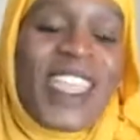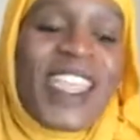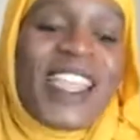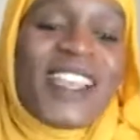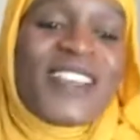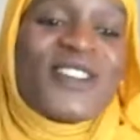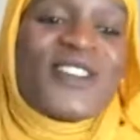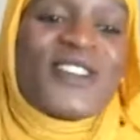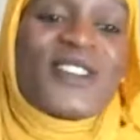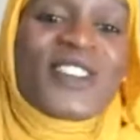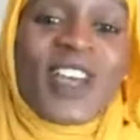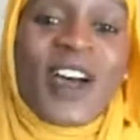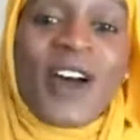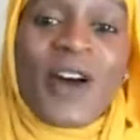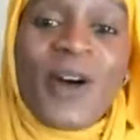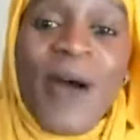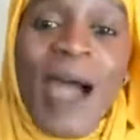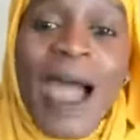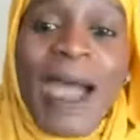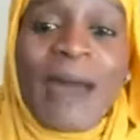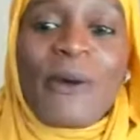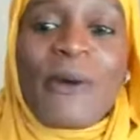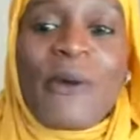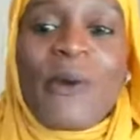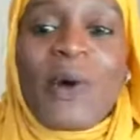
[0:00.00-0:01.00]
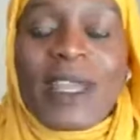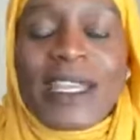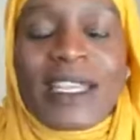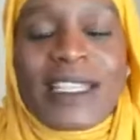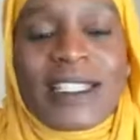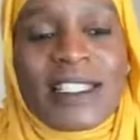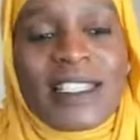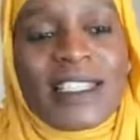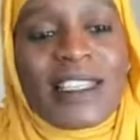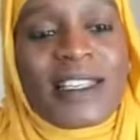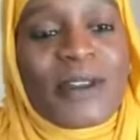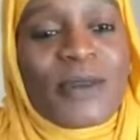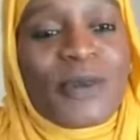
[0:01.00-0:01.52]
So I wanted
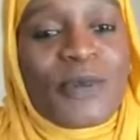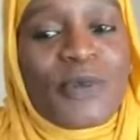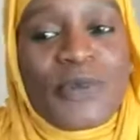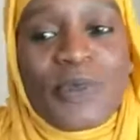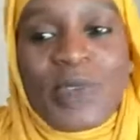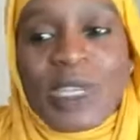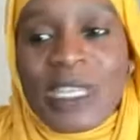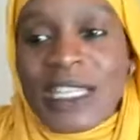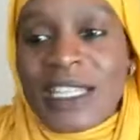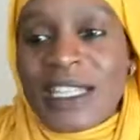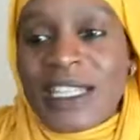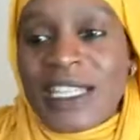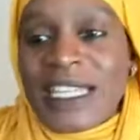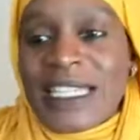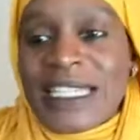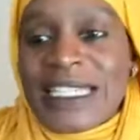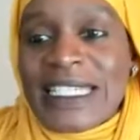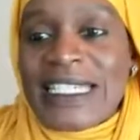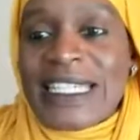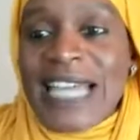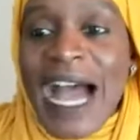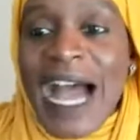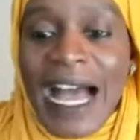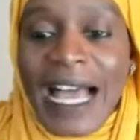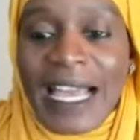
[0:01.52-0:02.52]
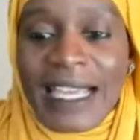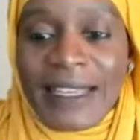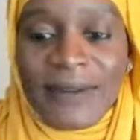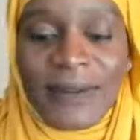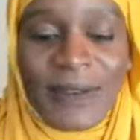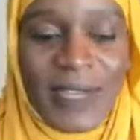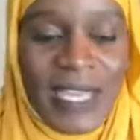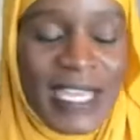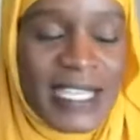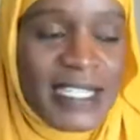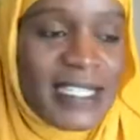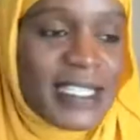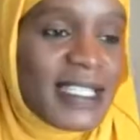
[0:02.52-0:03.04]
to really dive
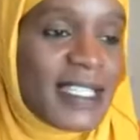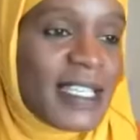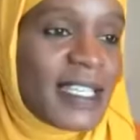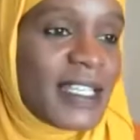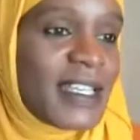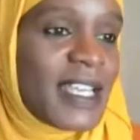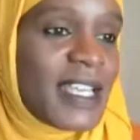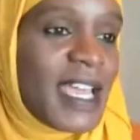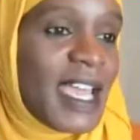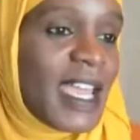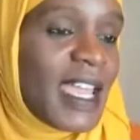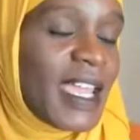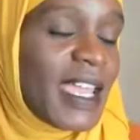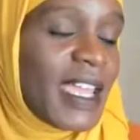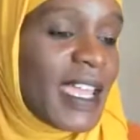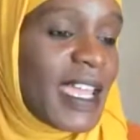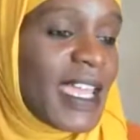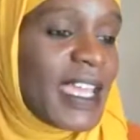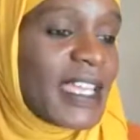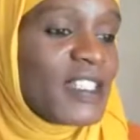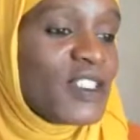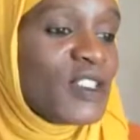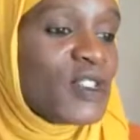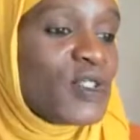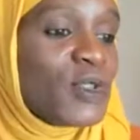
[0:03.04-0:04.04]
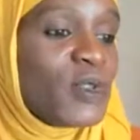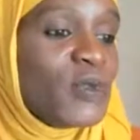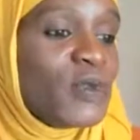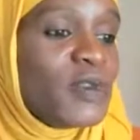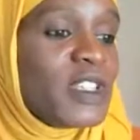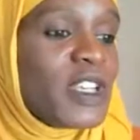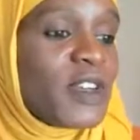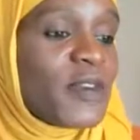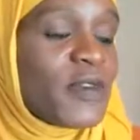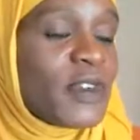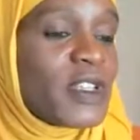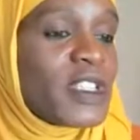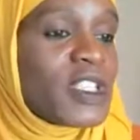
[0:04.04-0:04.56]
in today into
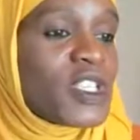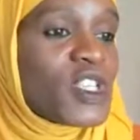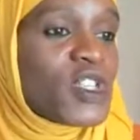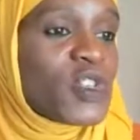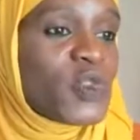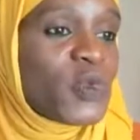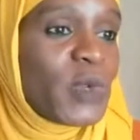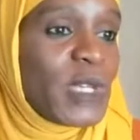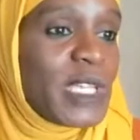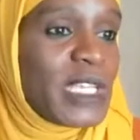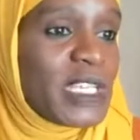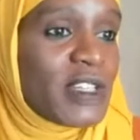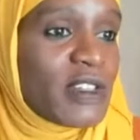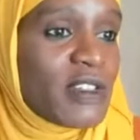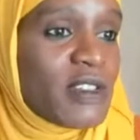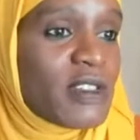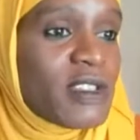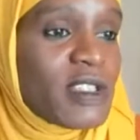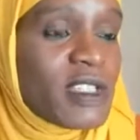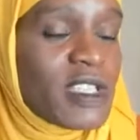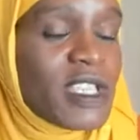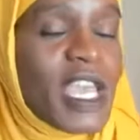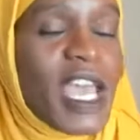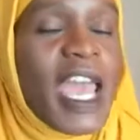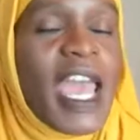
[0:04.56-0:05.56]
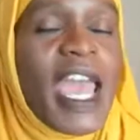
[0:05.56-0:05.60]
different sweeteners